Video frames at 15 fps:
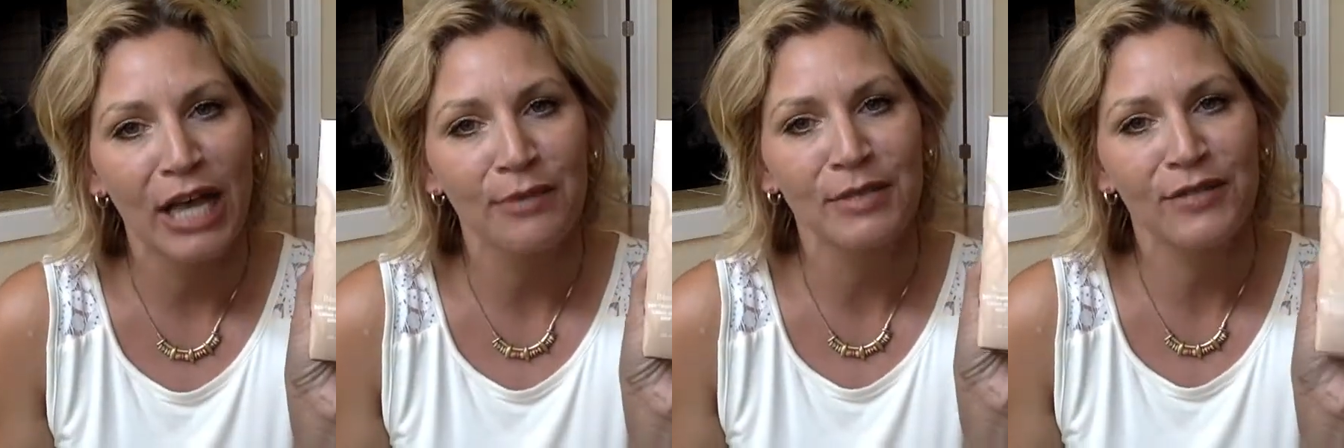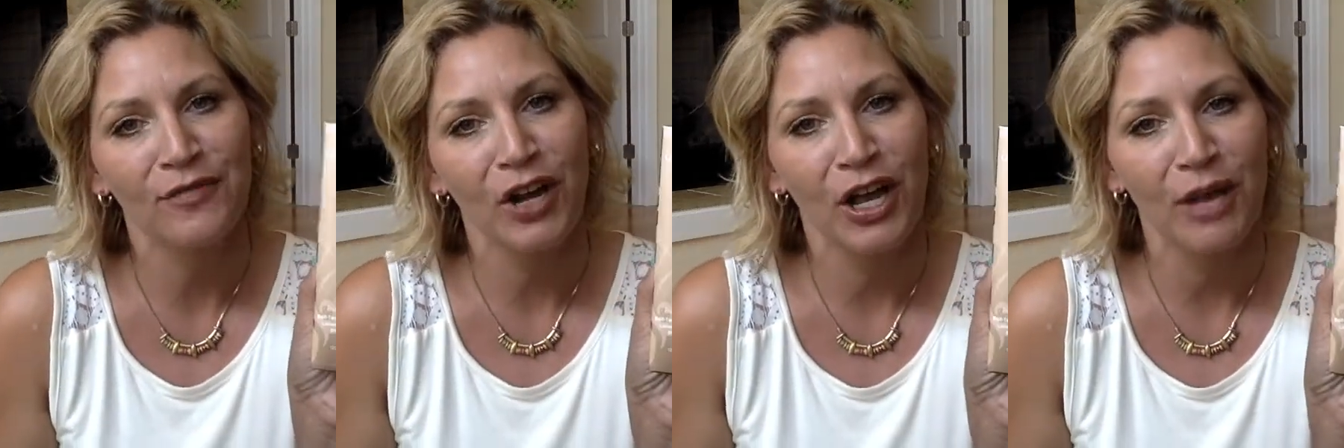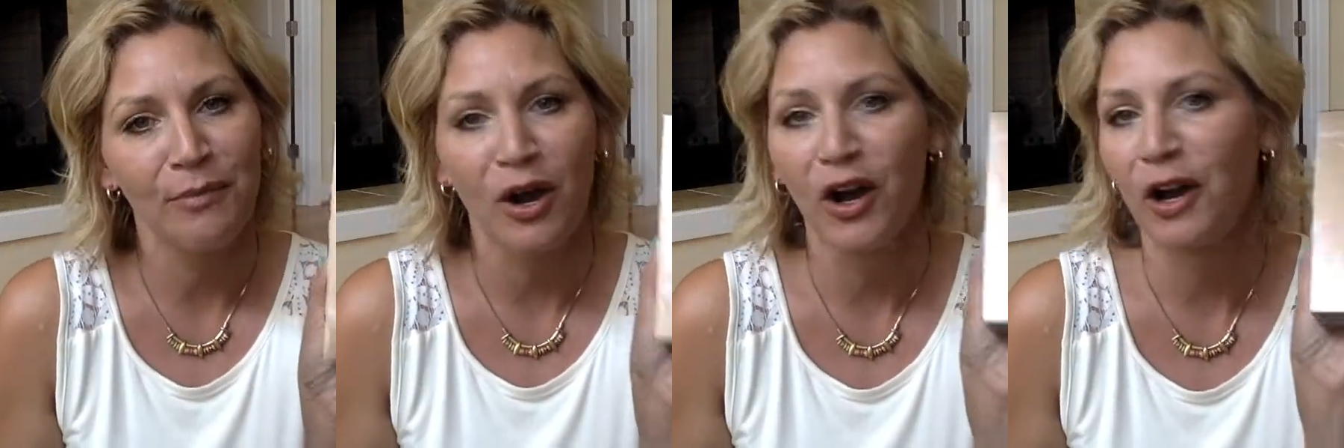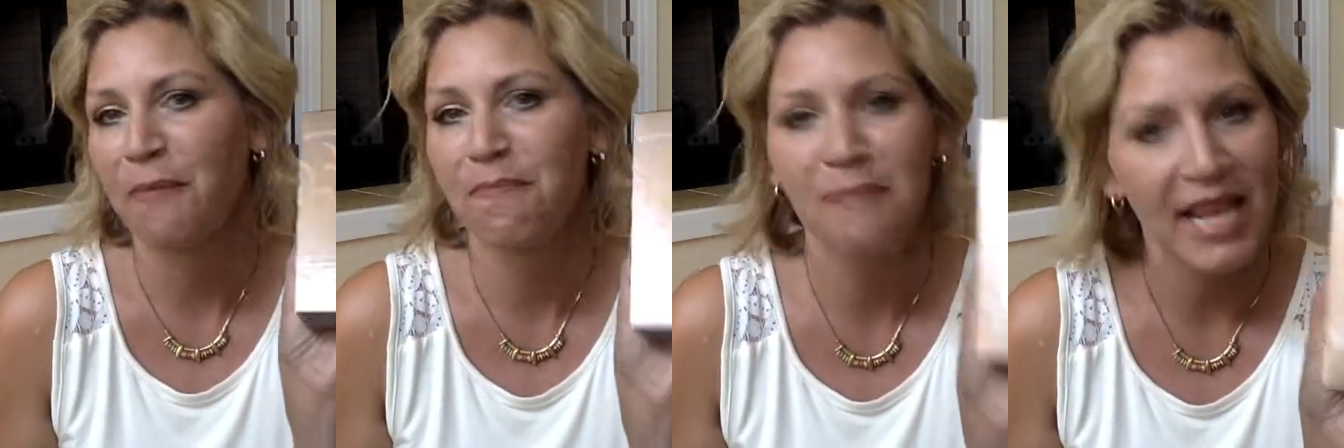comes from
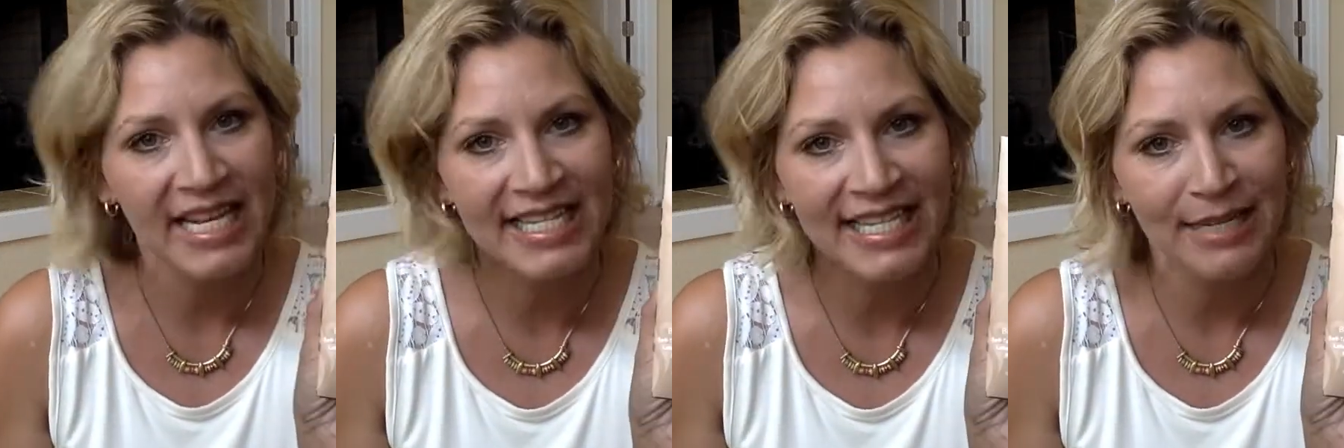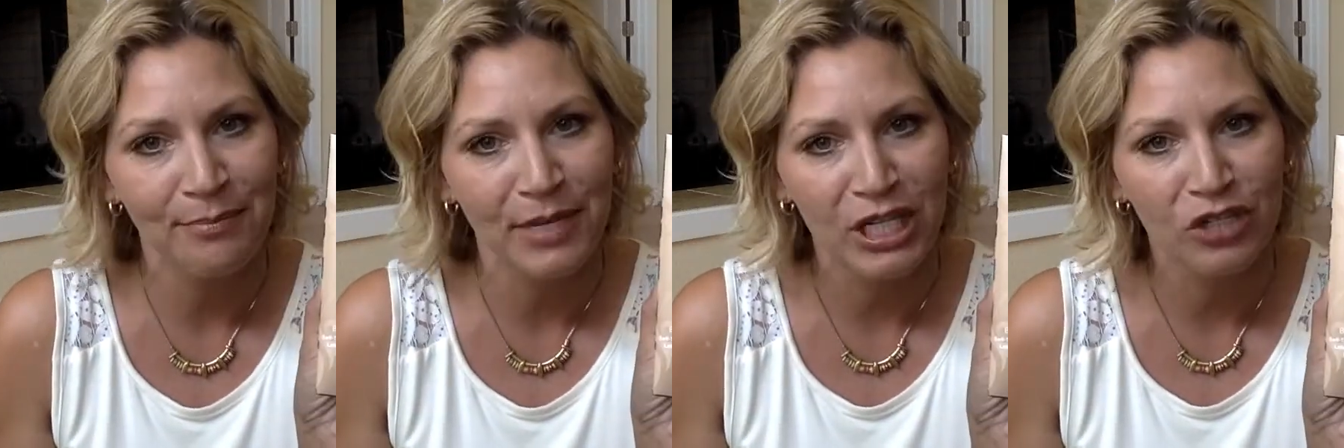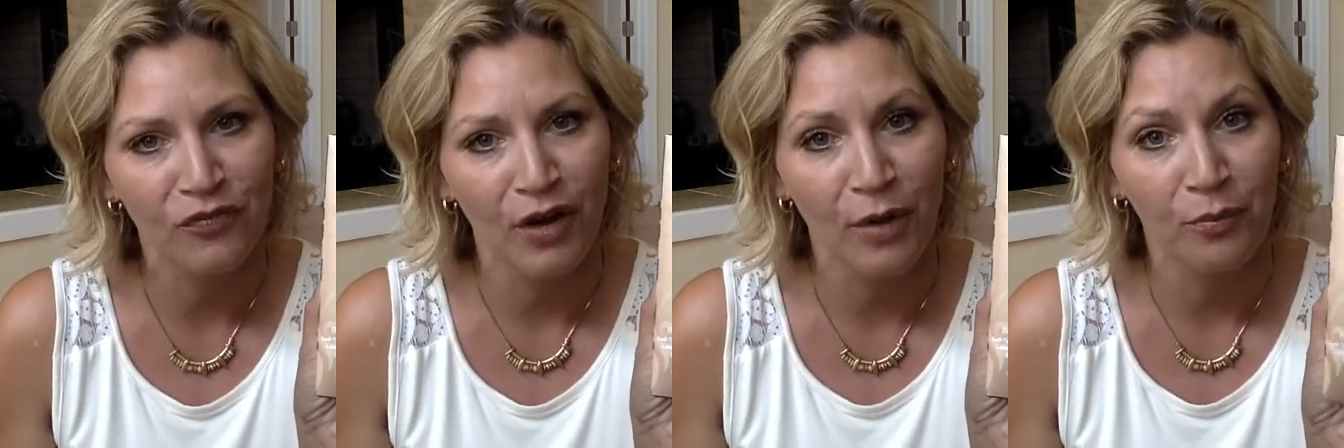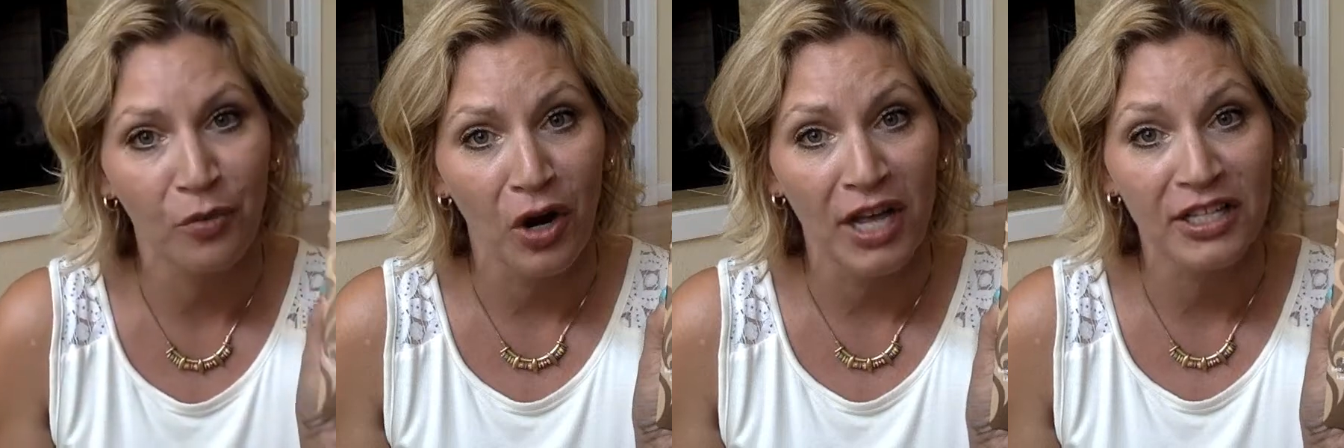our amazing
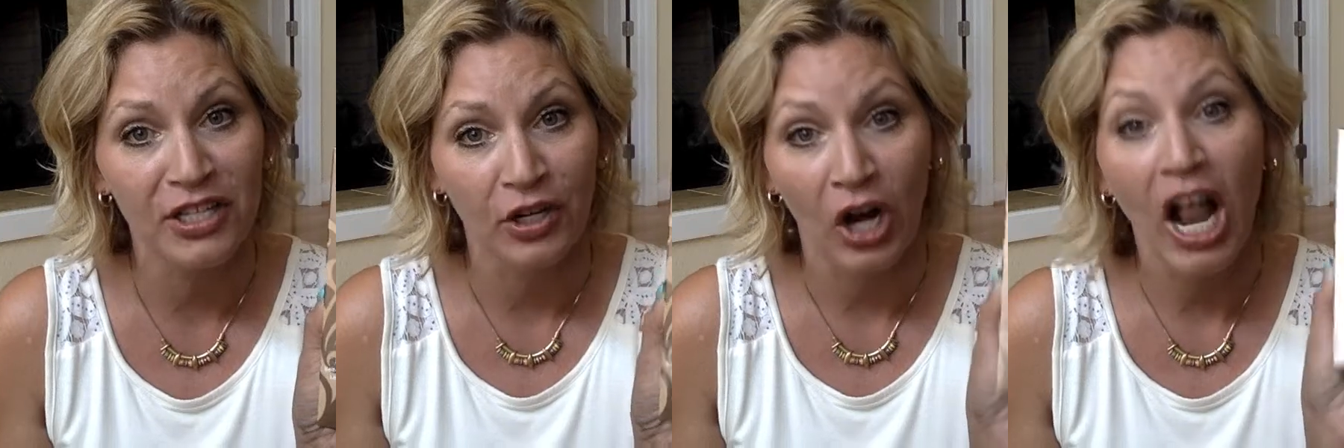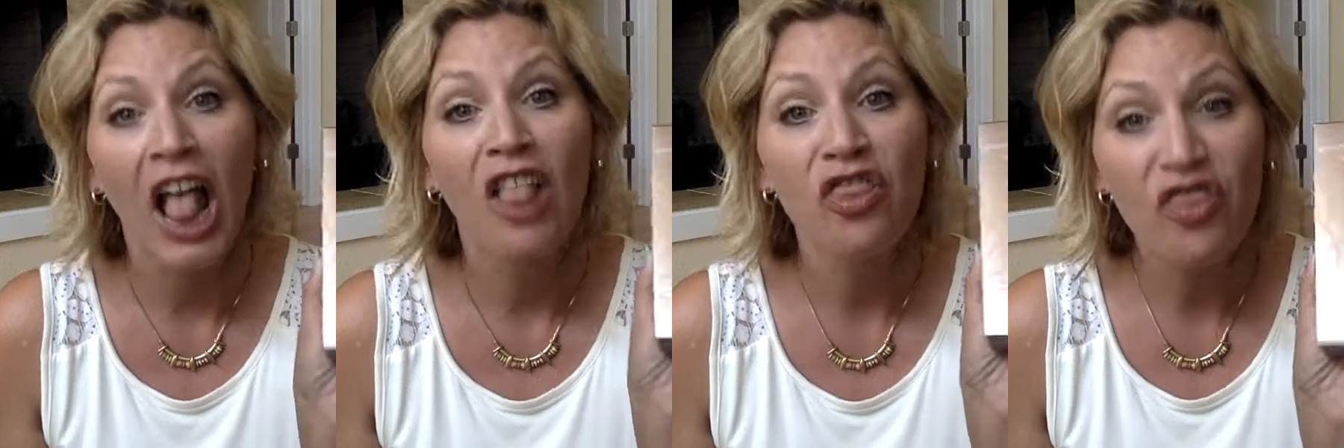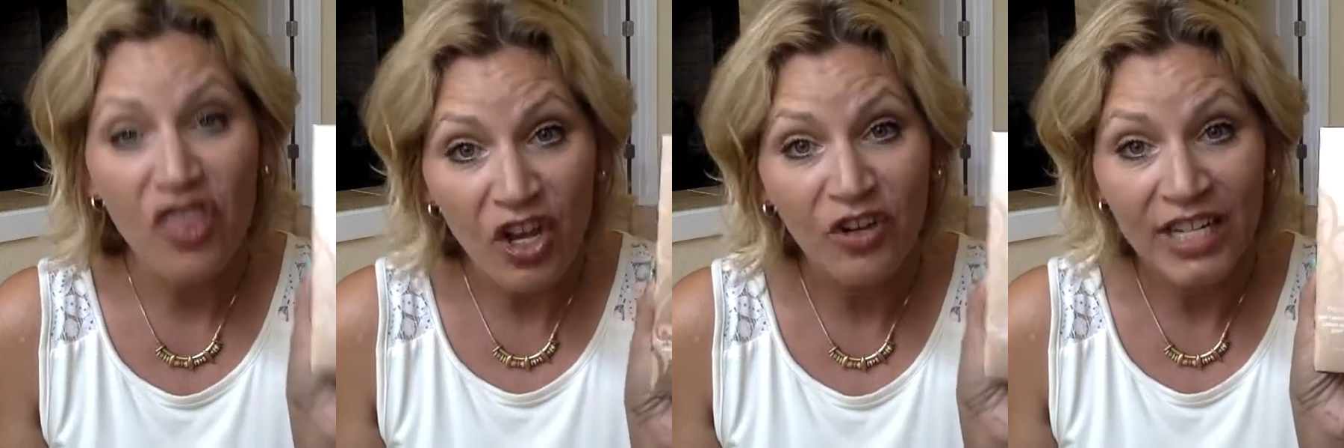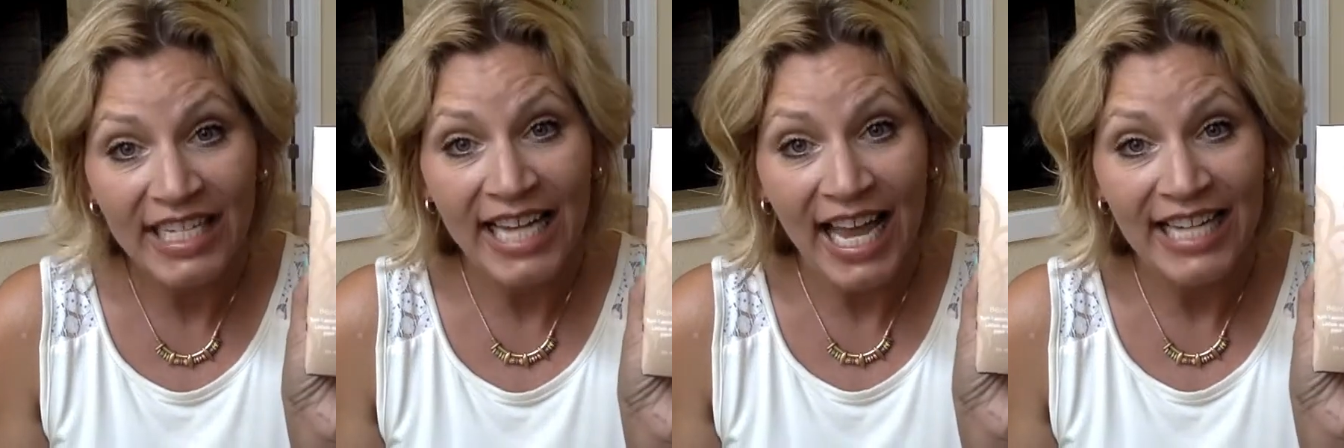beachfront bronzer,
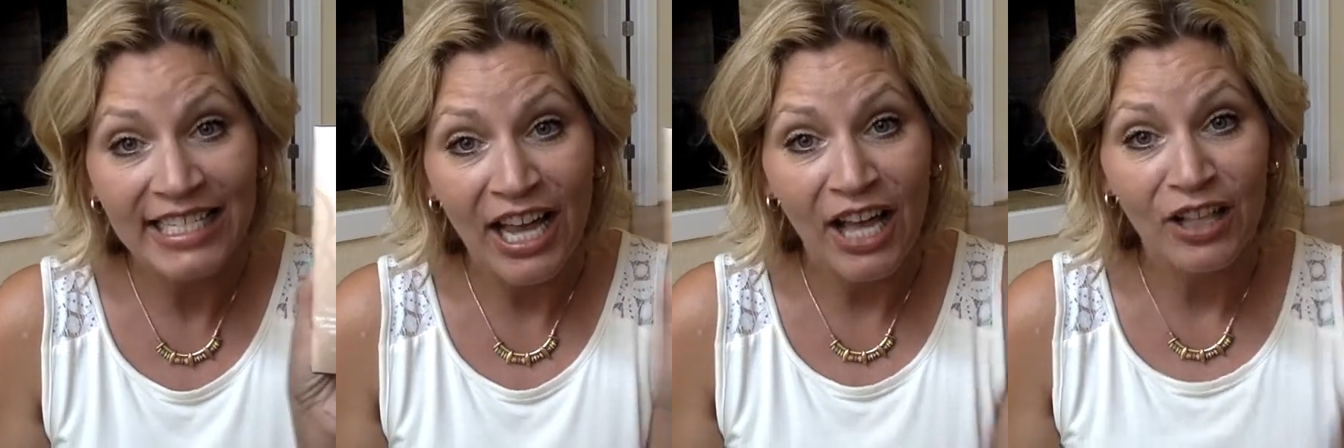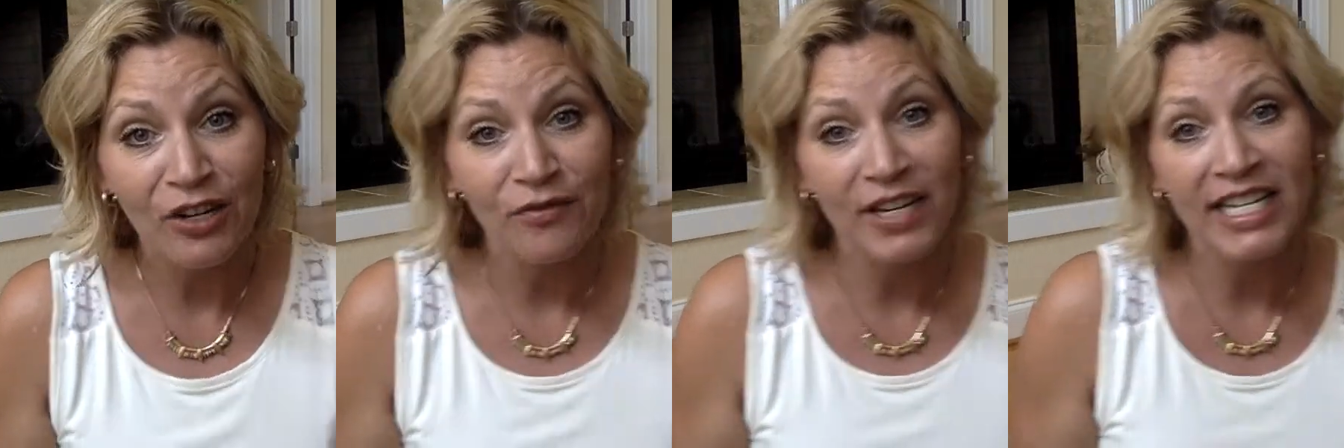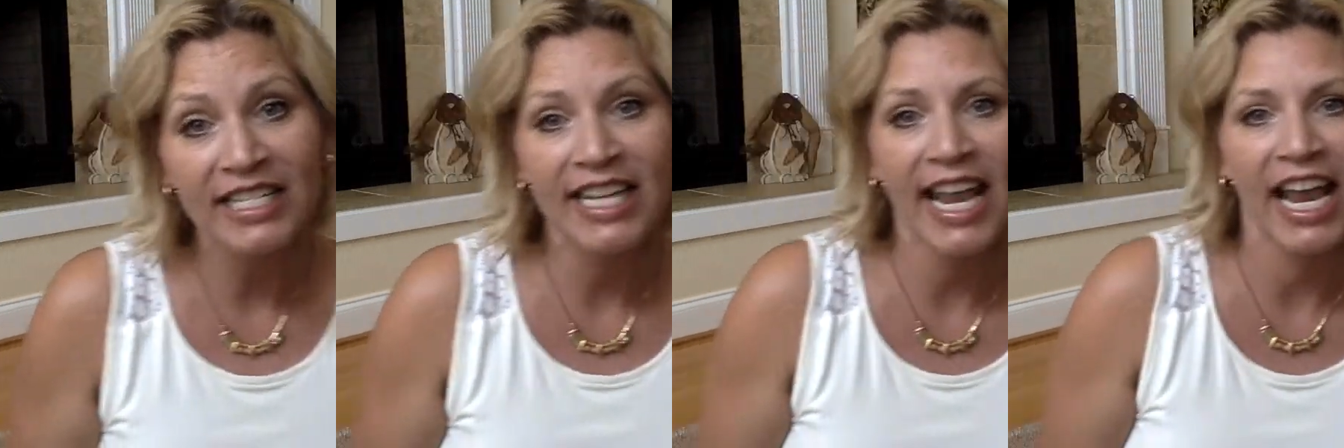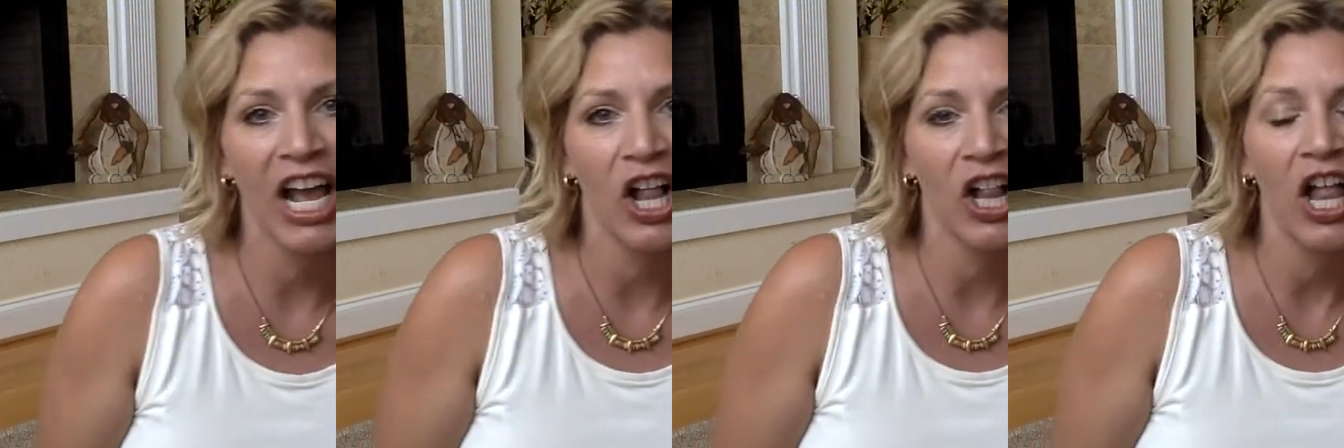$39
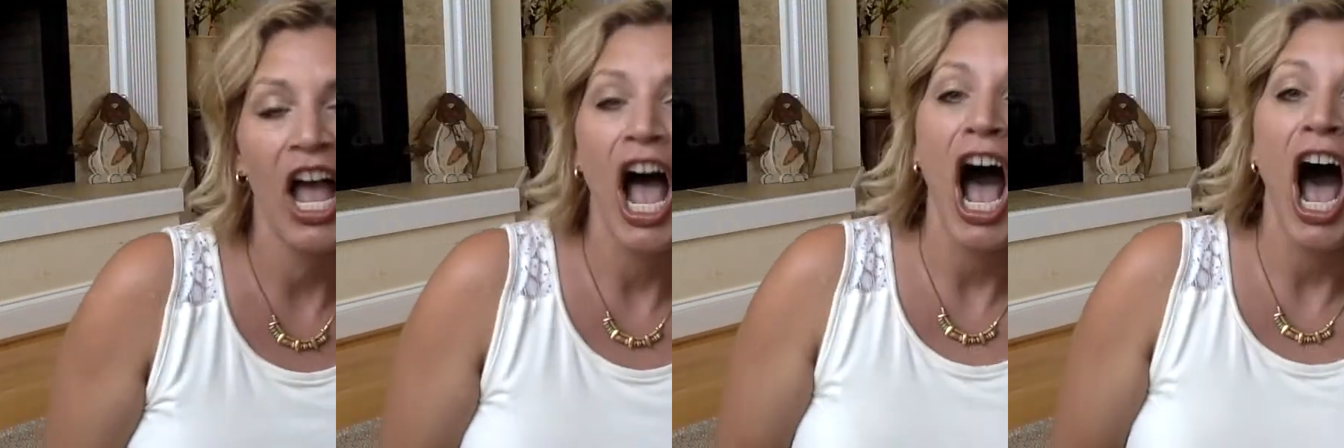retail.